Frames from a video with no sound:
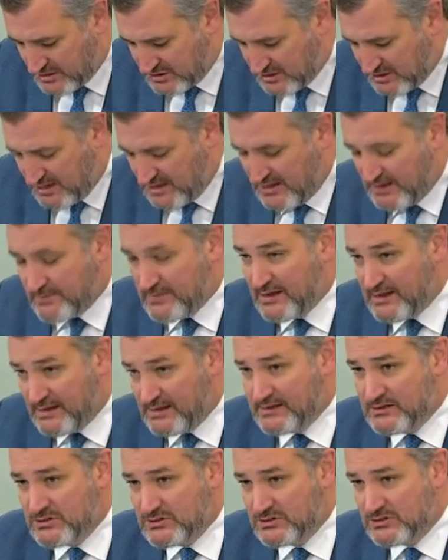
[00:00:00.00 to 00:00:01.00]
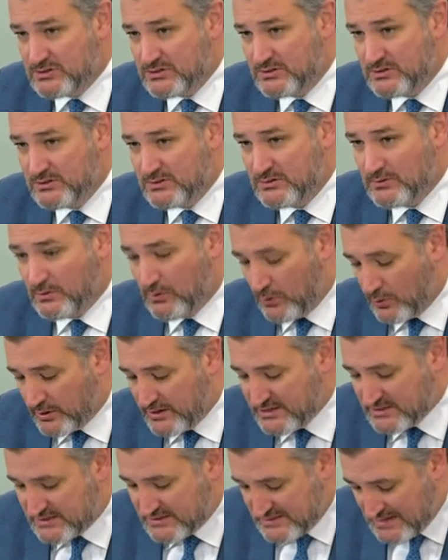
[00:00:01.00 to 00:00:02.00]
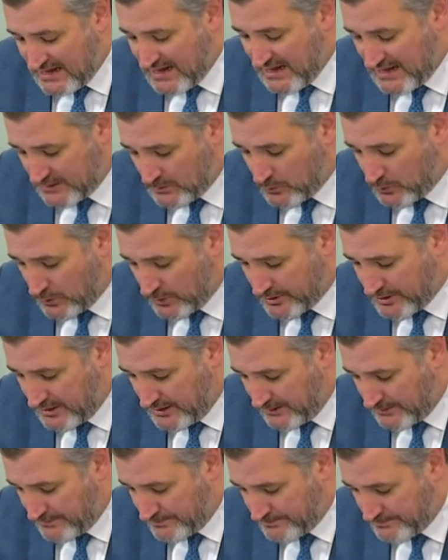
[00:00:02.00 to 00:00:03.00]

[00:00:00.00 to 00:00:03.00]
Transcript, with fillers: scheme is or is not working.